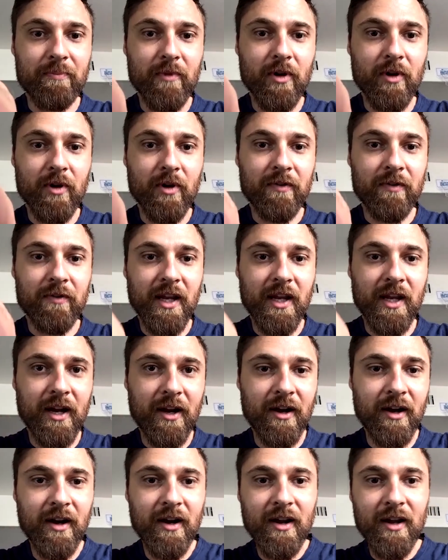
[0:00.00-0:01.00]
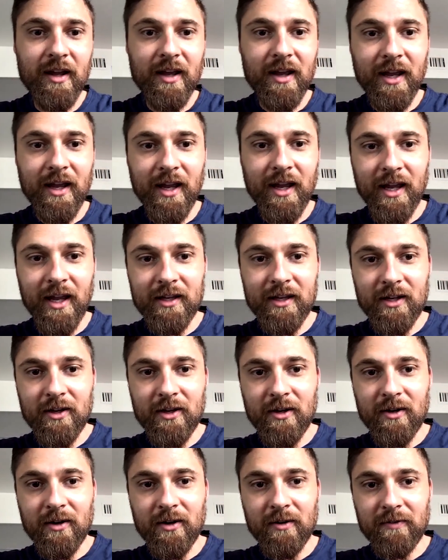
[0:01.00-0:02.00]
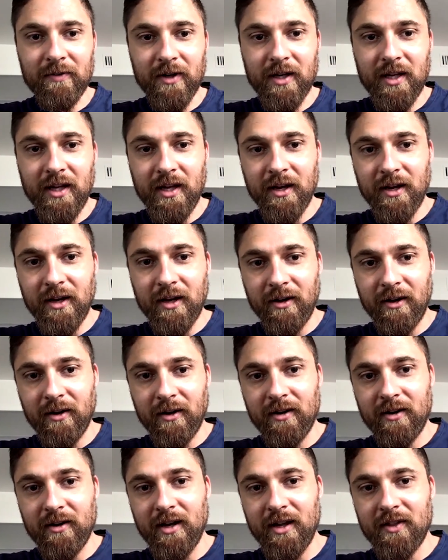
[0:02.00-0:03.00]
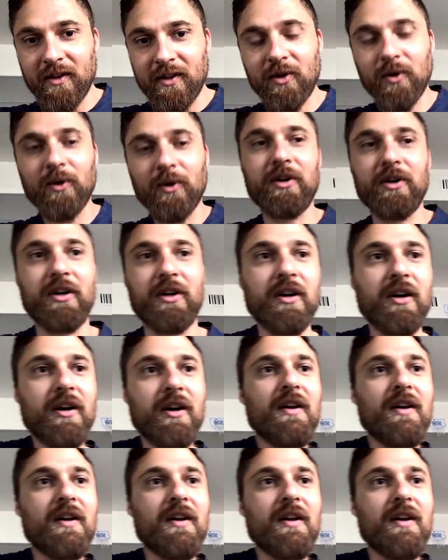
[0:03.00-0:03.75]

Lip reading: over here and, you know, over here in the corner